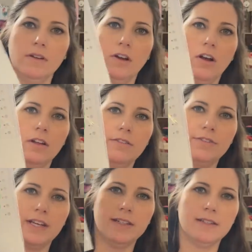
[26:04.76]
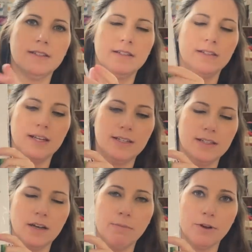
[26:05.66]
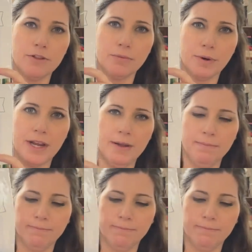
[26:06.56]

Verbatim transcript: All of this. This is number three.